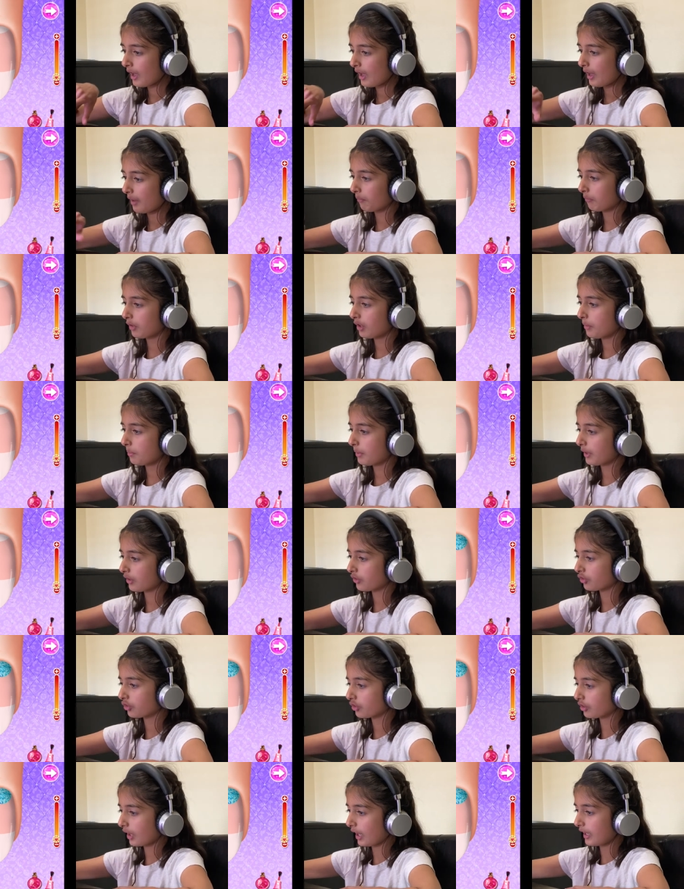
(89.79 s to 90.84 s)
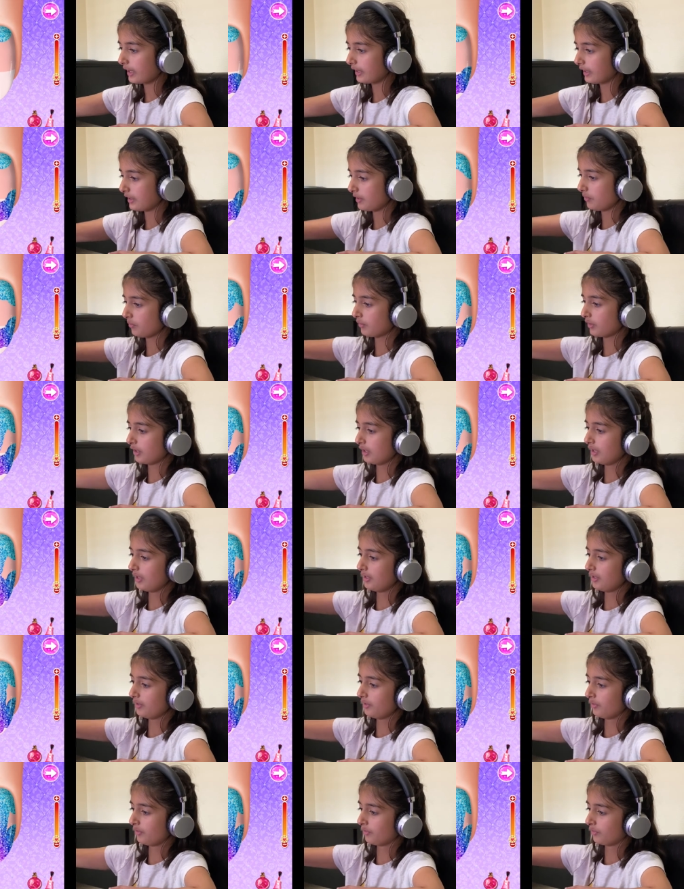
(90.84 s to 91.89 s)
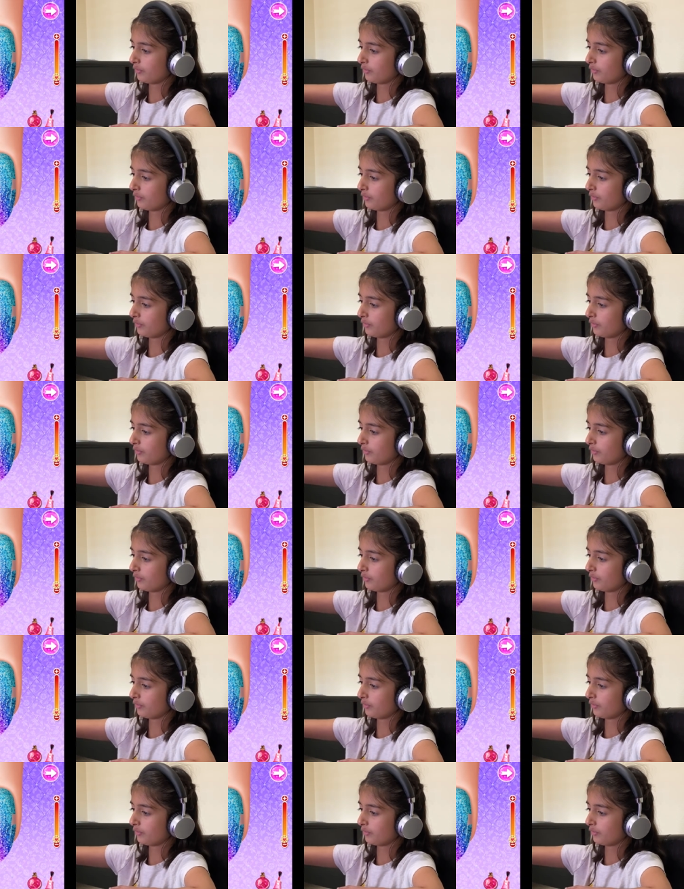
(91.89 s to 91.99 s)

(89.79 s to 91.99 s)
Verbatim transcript: I'm gonna pick shiny one.